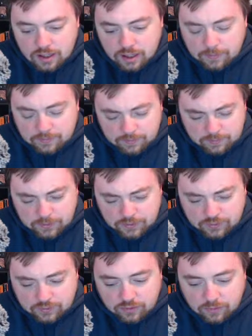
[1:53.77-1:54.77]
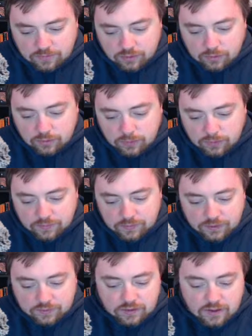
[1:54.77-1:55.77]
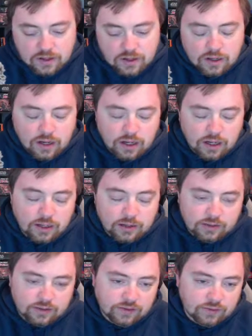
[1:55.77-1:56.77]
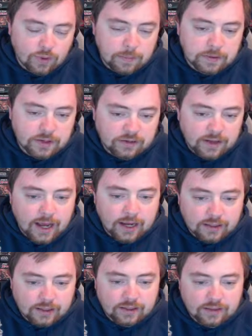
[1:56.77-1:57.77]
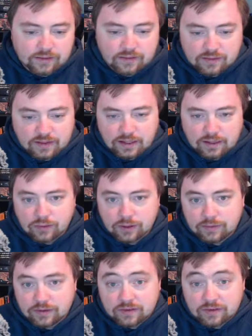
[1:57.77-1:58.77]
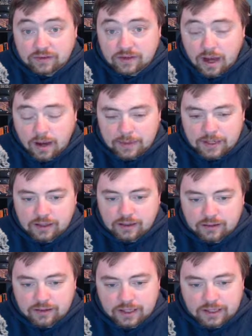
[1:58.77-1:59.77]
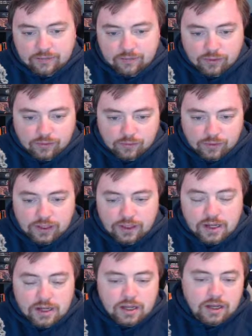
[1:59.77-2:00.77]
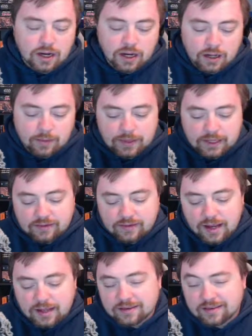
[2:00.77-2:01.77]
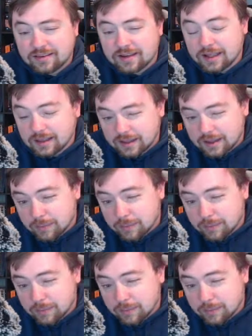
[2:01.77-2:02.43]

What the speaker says: I'm pretty sure sharpened steel would work for this because it's weapon attack. It'll give it 6 dominate, like for 3. It's not insanely